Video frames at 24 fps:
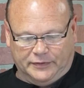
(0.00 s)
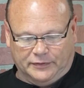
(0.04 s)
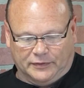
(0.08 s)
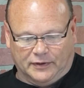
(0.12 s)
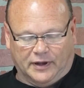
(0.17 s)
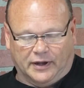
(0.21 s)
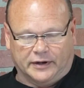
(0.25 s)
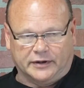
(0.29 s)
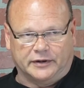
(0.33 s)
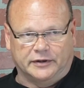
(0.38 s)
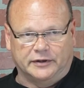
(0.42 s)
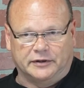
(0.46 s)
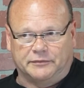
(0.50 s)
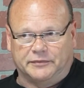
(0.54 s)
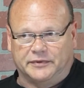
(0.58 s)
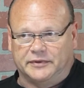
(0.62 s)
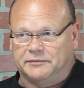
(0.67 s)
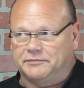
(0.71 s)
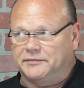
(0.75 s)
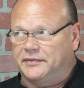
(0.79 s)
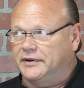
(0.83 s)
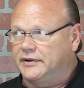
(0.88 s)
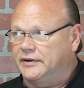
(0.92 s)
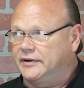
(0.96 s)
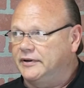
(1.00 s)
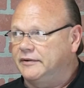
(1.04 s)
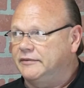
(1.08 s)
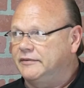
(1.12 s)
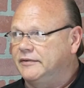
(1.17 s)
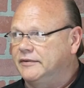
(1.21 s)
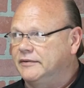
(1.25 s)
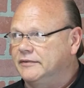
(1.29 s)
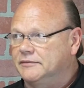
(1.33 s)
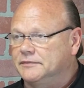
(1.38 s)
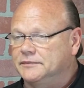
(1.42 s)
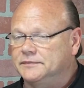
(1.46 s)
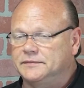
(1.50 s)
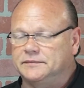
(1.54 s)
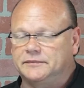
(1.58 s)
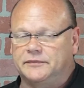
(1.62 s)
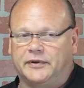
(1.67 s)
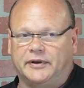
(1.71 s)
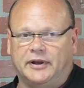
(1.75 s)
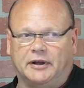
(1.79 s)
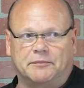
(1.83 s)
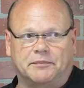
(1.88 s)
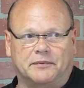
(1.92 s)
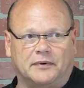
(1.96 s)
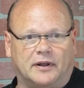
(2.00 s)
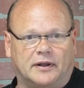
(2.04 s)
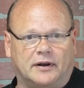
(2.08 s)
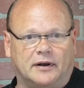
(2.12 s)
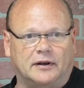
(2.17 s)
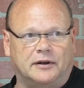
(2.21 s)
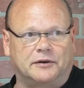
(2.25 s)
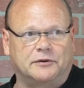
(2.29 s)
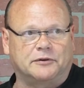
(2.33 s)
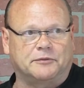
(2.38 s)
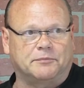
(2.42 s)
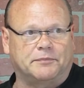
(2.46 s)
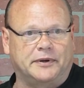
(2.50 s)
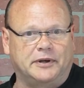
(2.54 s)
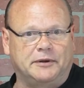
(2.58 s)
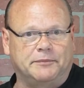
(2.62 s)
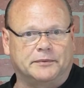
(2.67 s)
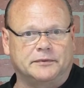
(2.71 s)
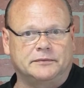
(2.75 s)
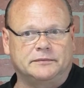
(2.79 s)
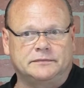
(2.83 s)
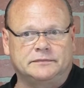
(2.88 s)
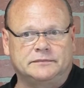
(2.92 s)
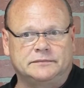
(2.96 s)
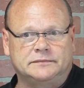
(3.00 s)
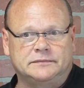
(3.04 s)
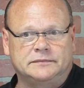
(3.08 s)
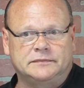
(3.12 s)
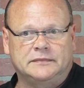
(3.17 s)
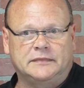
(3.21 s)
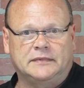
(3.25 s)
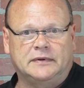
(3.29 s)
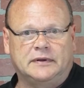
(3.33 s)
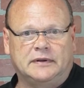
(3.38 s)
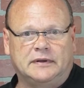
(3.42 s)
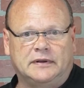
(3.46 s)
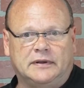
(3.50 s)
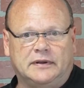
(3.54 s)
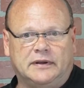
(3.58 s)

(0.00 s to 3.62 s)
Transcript: do a lot of good with the money and we yeah. help a lot of local people. Yeah.